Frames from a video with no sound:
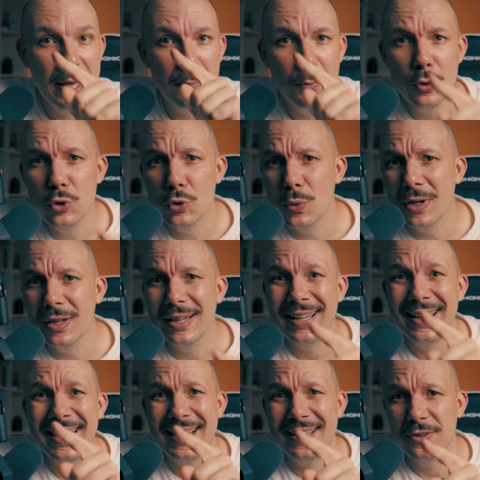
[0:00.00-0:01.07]
mutual
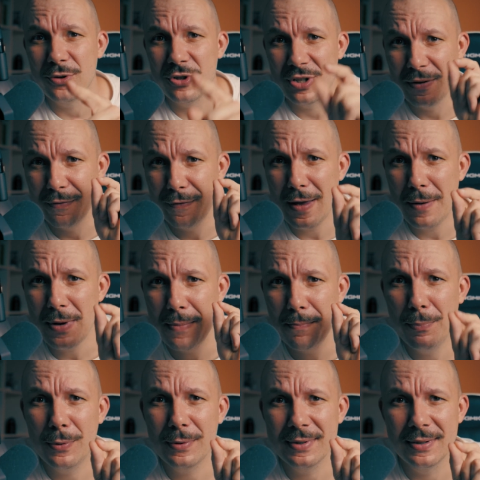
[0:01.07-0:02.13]
Graha Drishti. Very
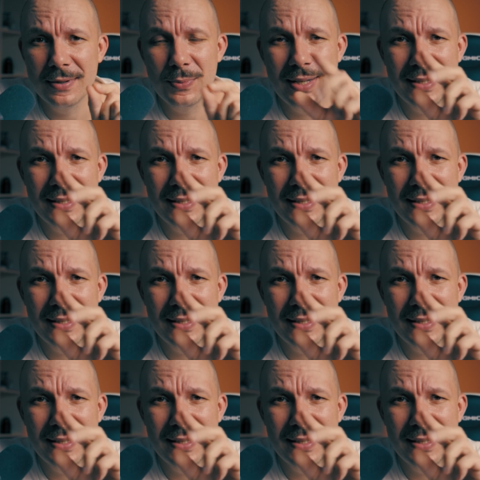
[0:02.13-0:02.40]
important.